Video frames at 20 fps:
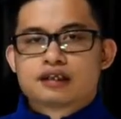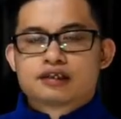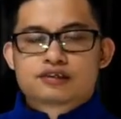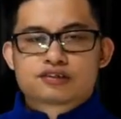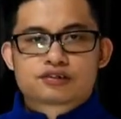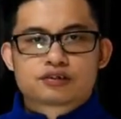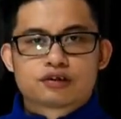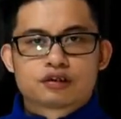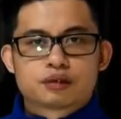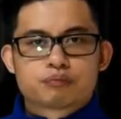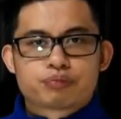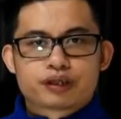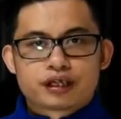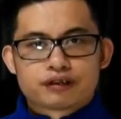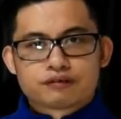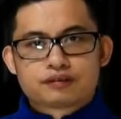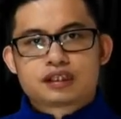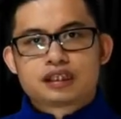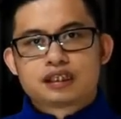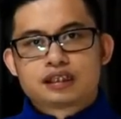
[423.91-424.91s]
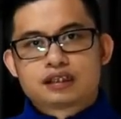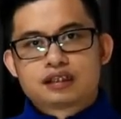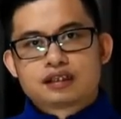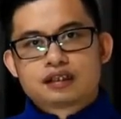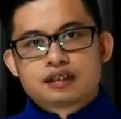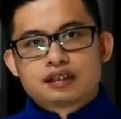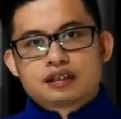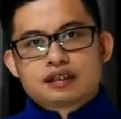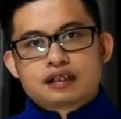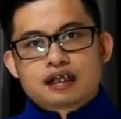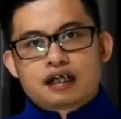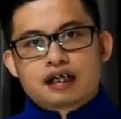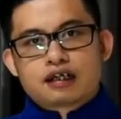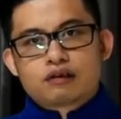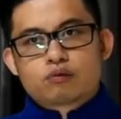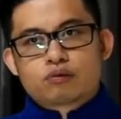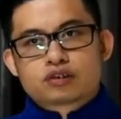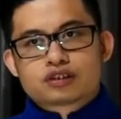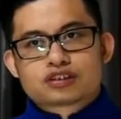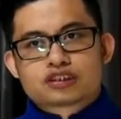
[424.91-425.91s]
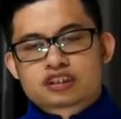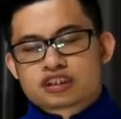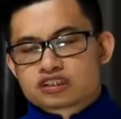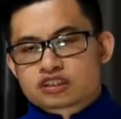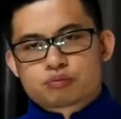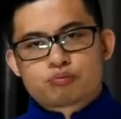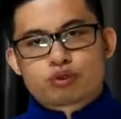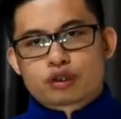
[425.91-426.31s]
So apparently I was just